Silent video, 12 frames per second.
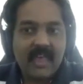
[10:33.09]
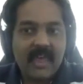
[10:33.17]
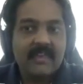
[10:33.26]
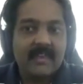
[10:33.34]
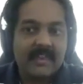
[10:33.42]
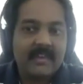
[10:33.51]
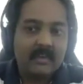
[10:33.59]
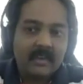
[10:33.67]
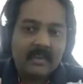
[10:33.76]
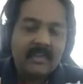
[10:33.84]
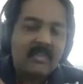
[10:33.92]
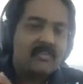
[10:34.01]
And
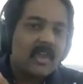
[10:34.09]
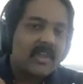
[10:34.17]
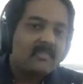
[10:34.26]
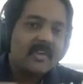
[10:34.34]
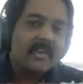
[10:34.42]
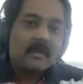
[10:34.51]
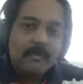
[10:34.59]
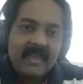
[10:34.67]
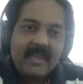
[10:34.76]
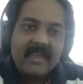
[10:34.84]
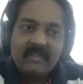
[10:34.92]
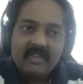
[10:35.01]
if you're
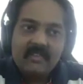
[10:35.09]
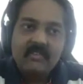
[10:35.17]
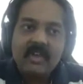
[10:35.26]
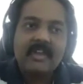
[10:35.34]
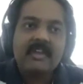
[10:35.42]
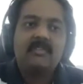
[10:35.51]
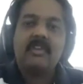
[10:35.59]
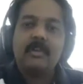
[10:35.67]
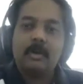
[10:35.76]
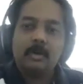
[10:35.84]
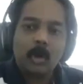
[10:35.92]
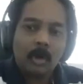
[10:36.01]
comparing
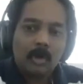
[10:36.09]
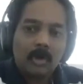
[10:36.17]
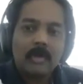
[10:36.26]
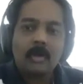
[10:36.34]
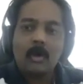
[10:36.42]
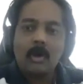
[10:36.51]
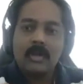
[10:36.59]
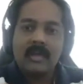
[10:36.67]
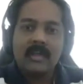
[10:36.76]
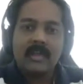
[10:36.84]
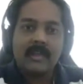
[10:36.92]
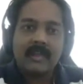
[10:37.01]
with Docker or
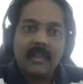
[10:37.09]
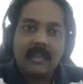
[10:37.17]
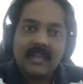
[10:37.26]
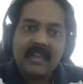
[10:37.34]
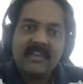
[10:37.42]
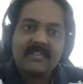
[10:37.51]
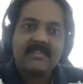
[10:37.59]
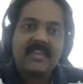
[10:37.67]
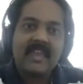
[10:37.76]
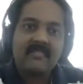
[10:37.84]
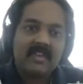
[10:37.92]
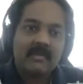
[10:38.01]
a Linux
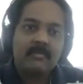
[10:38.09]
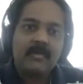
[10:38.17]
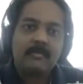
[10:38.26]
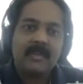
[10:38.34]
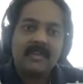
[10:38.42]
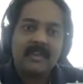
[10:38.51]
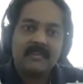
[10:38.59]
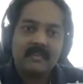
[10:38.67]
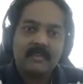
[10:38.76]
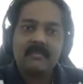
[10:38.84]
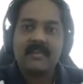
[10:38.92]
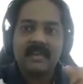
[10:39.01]
KVM
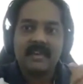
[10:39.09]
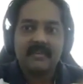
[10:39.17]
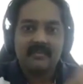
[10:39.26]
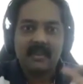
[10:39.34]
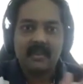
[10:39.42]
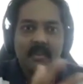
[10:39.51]
application running